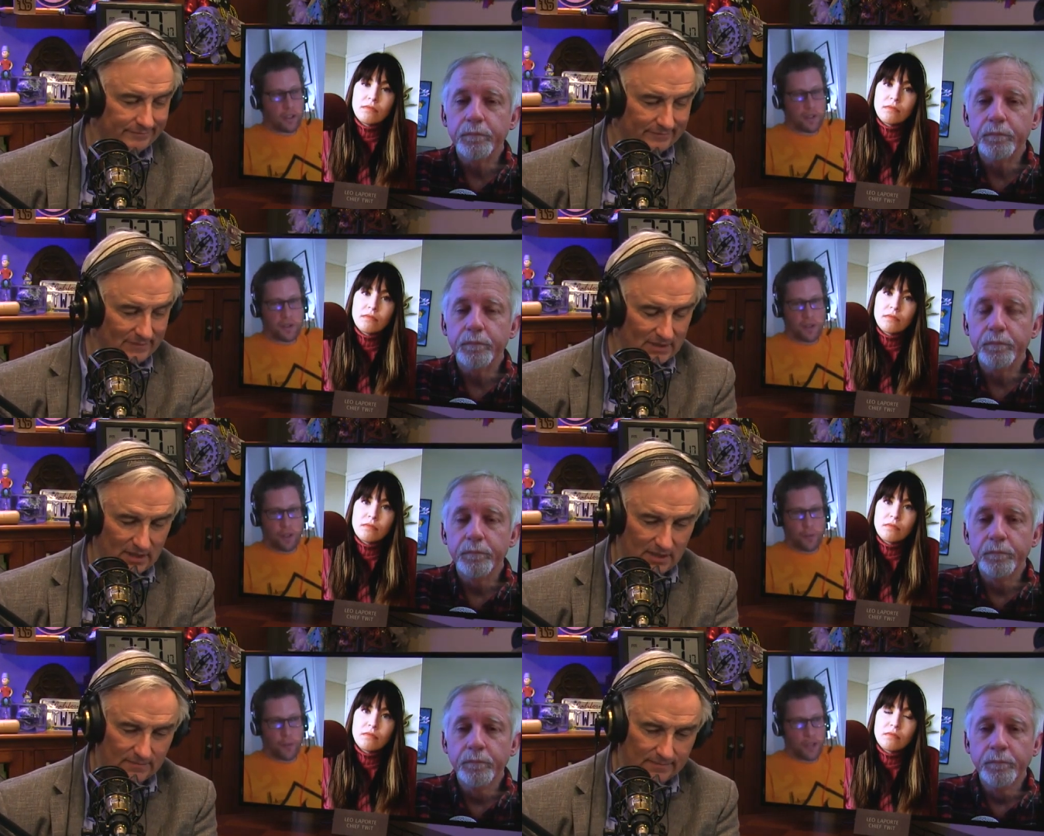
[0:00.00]
Speaker 1: on stuff.
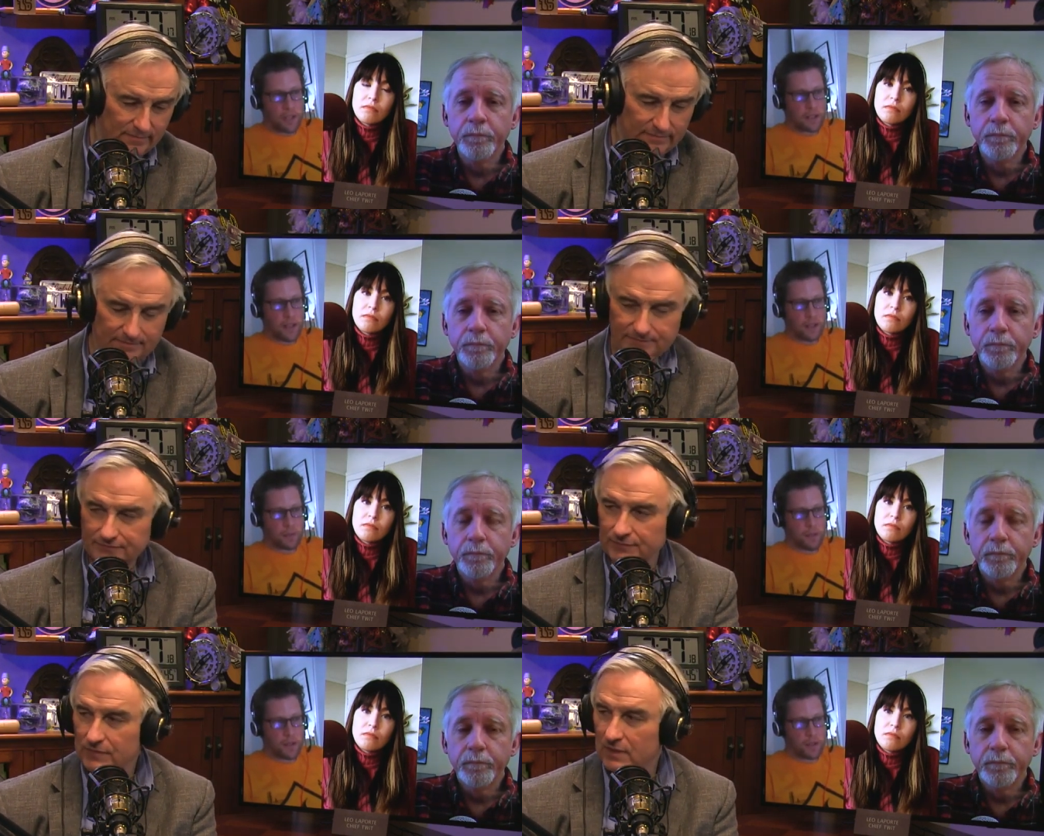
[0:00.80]
Yeah. If you get text
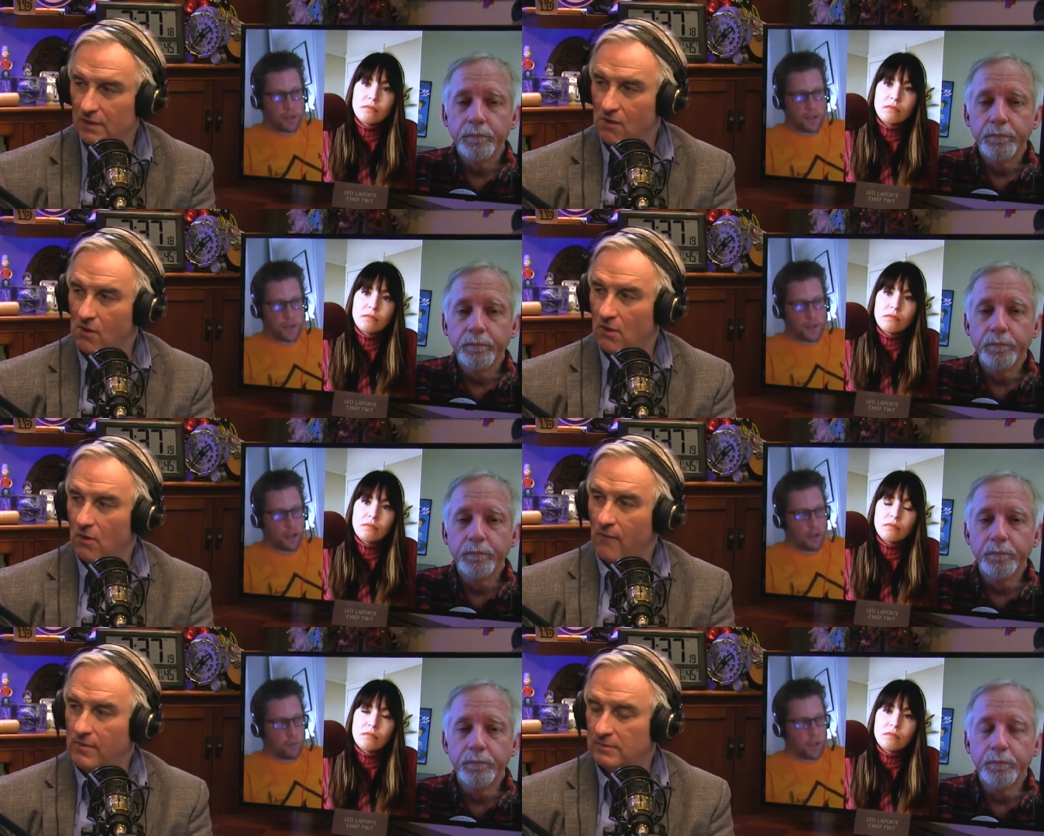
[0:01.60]
messages,
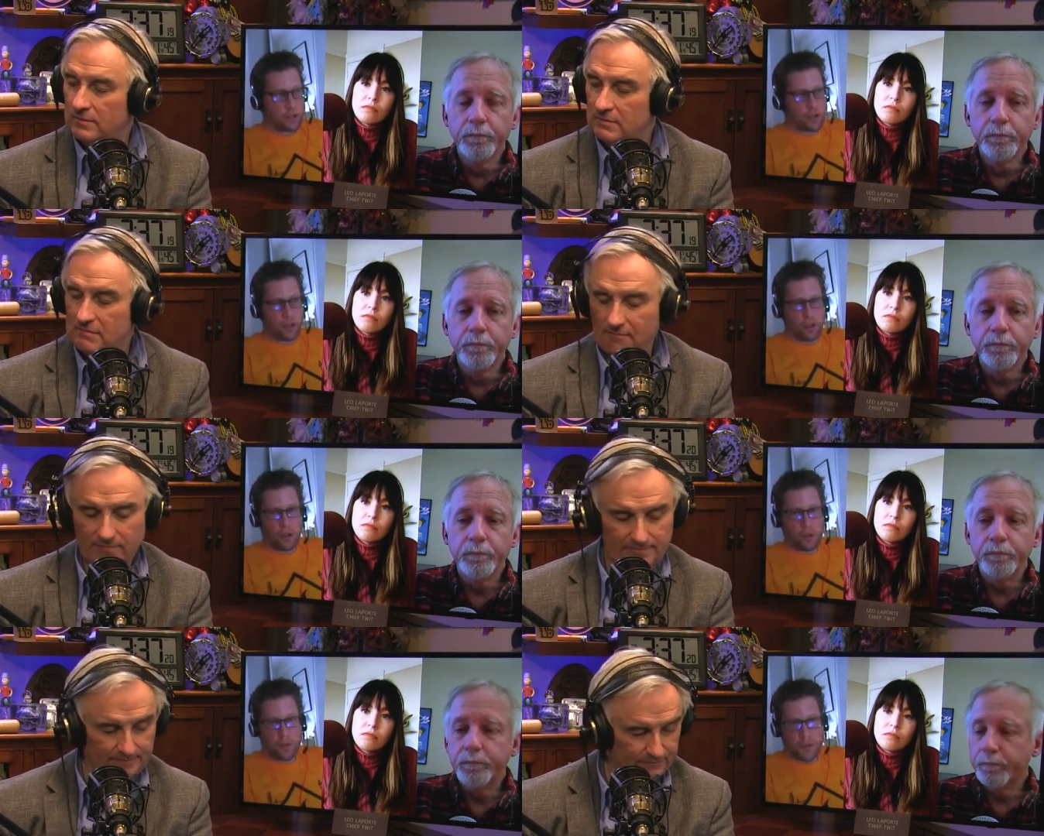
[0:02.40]
make sure you know
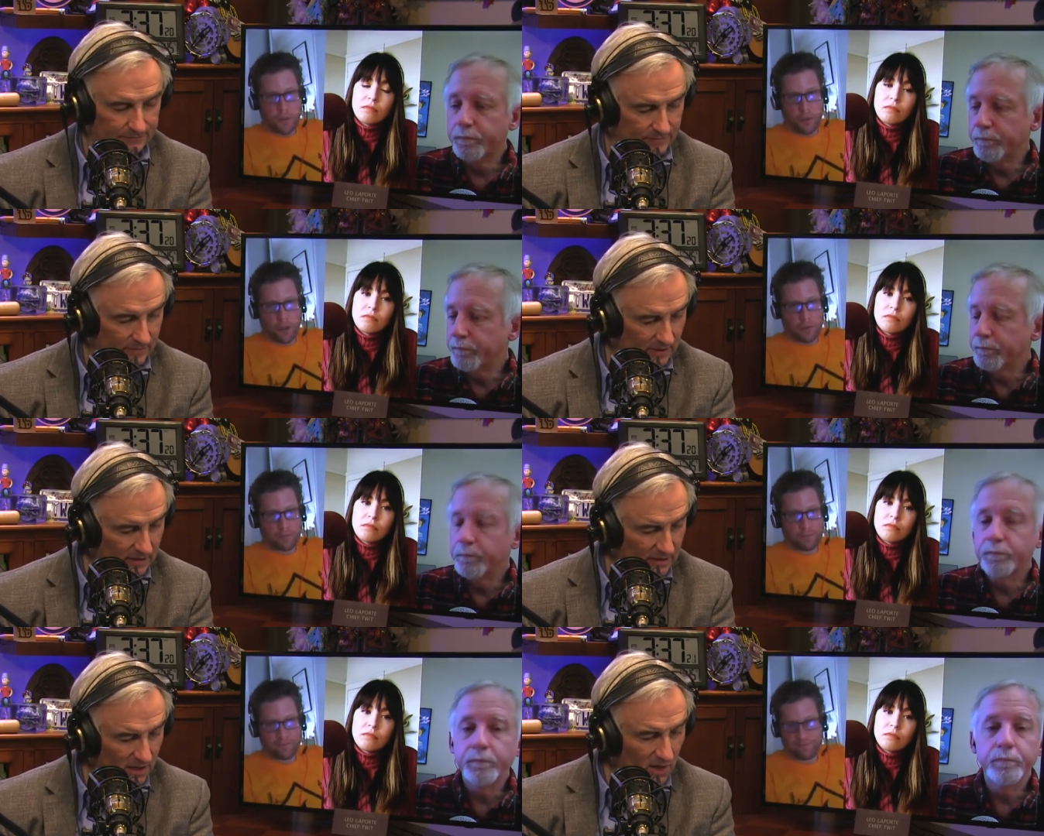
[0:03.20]
who it's
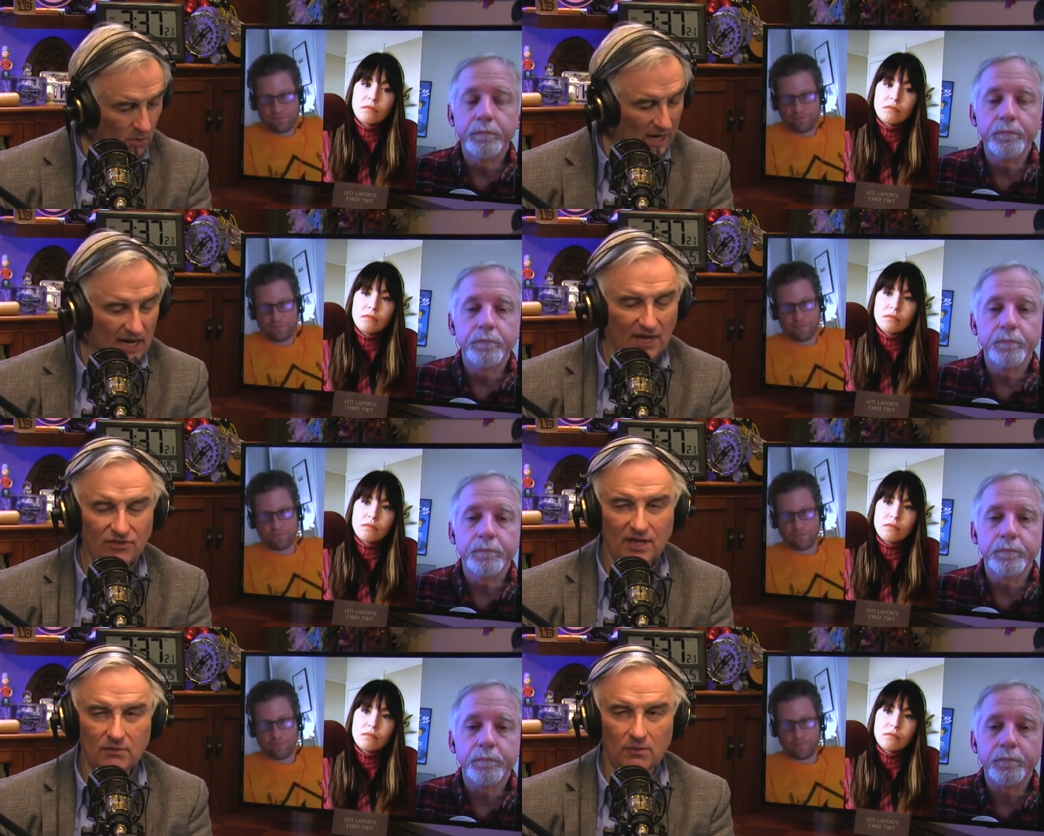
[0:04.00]
from.
Speaker 2: Well, I
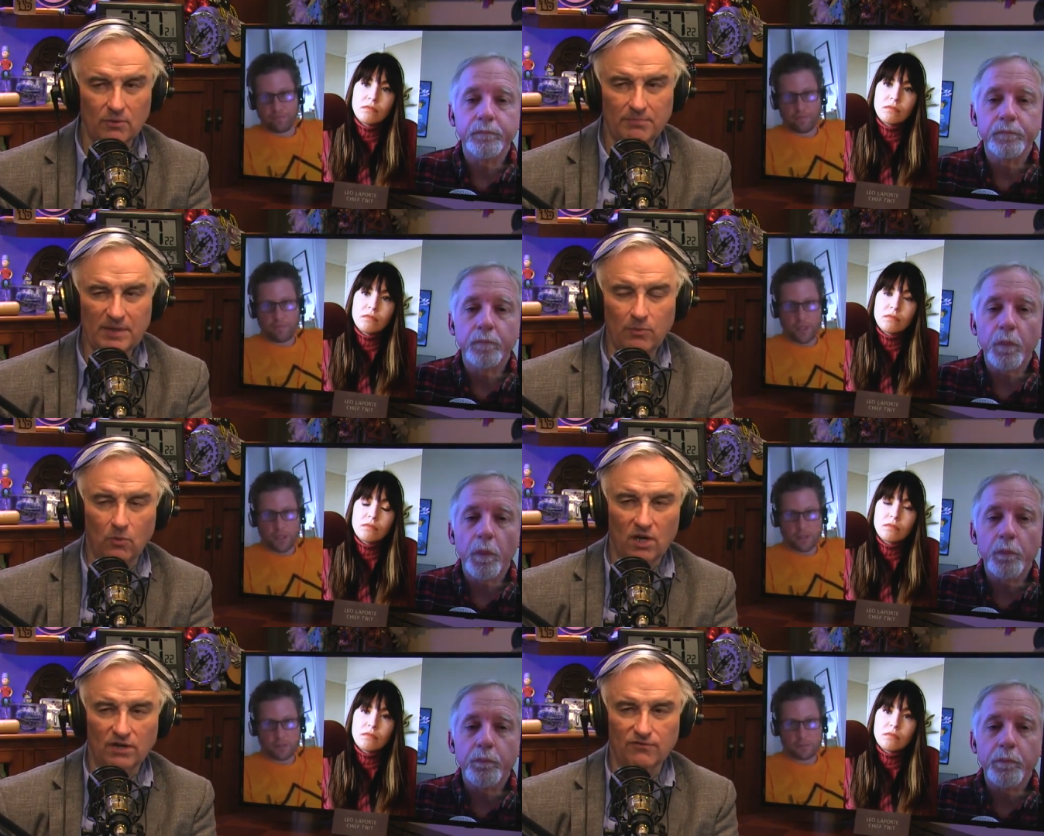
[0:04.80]
think
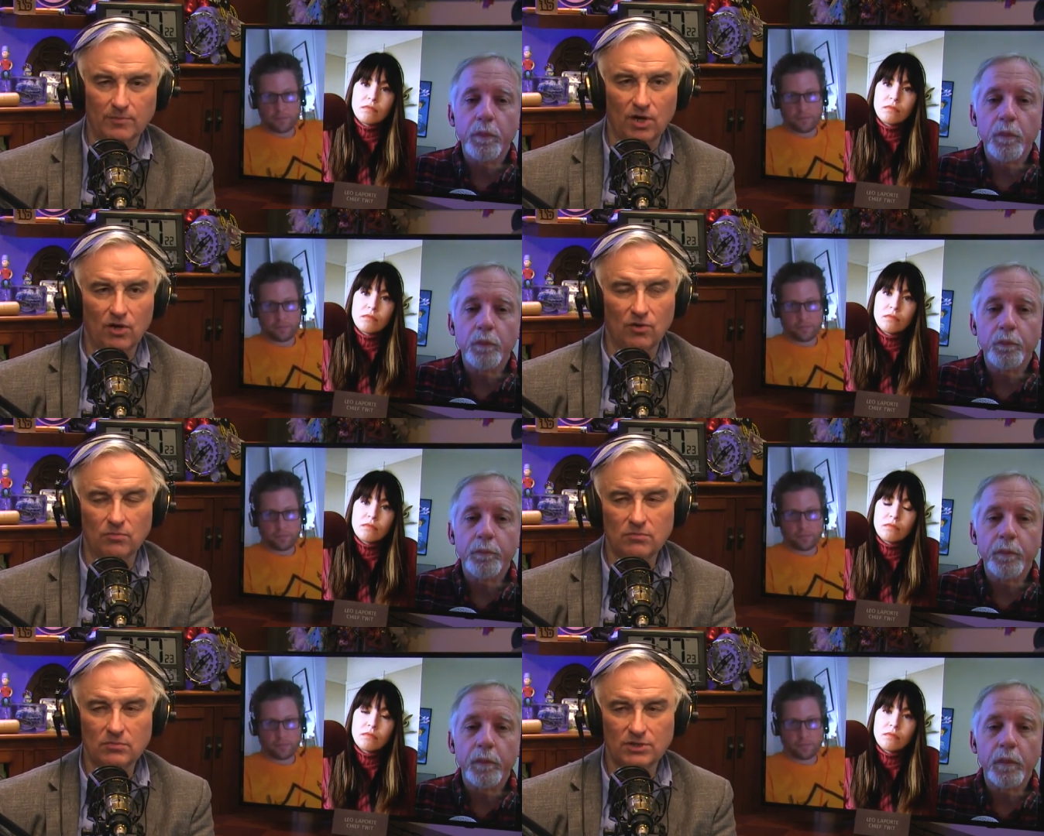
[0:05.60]
people working from
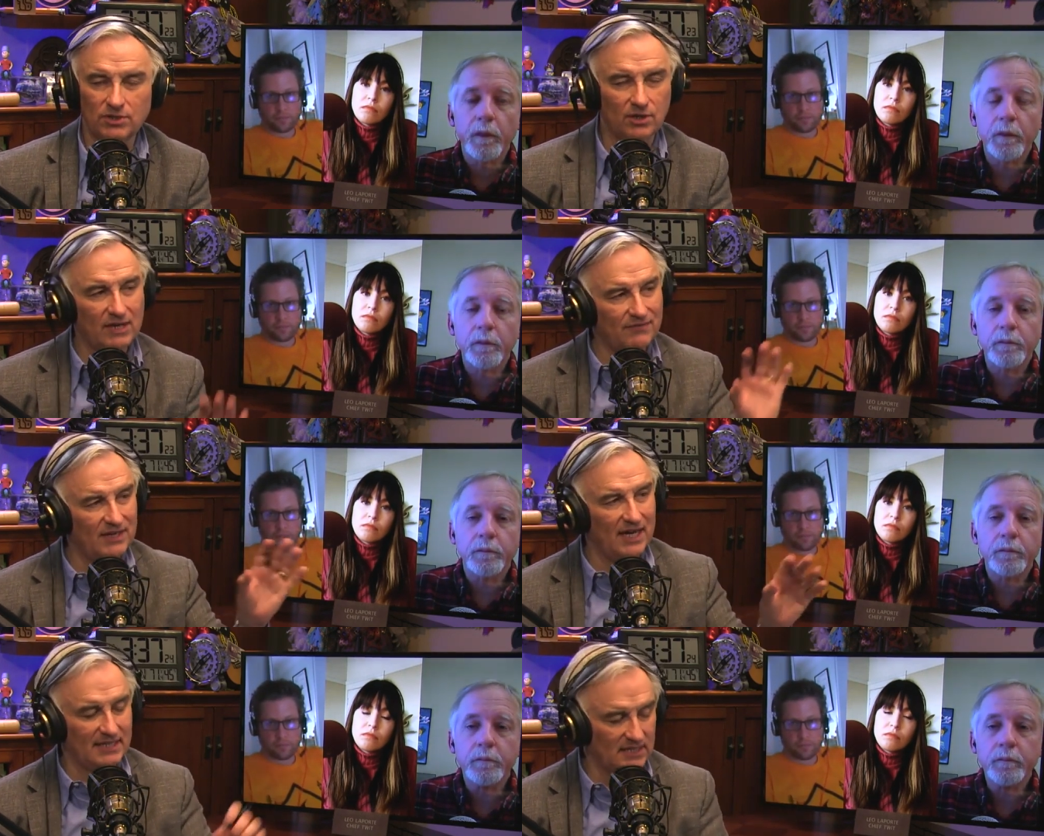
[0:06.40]
home, you don't have
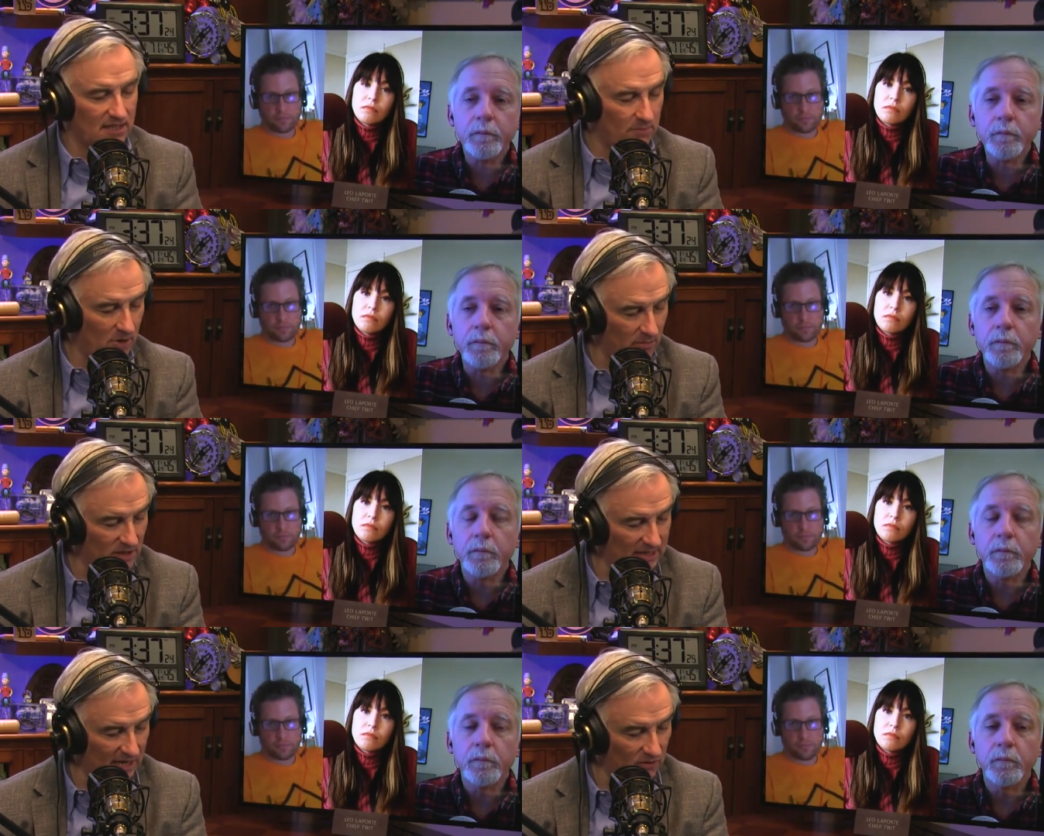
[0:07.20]
the IT
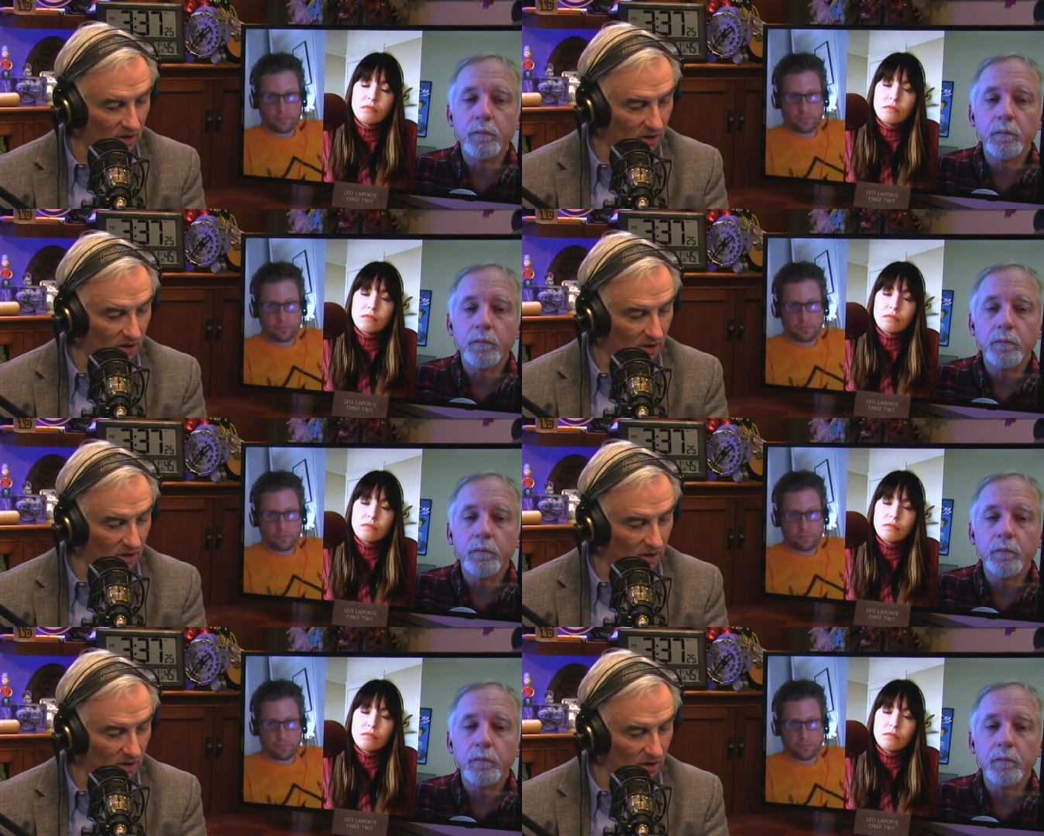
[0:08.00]
department down the